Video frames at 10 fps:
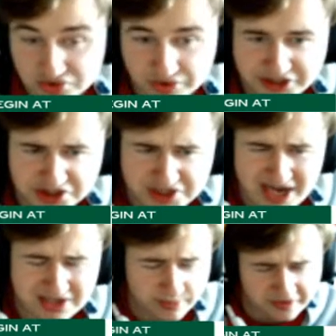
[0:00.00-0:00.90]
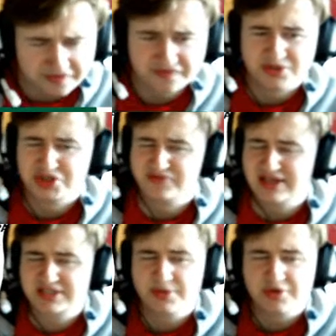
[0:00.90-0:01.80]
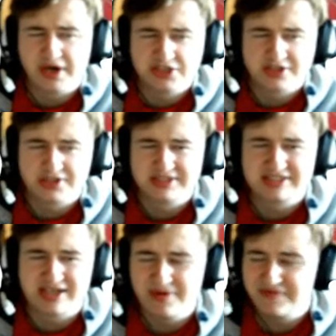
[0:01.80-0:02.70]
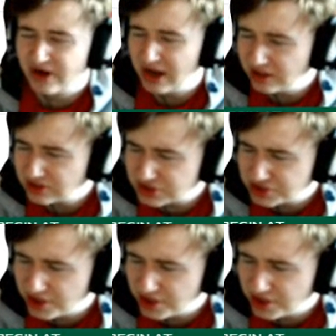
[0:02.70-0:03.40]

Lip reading: reached, I do believe Schwartzman reached semifinals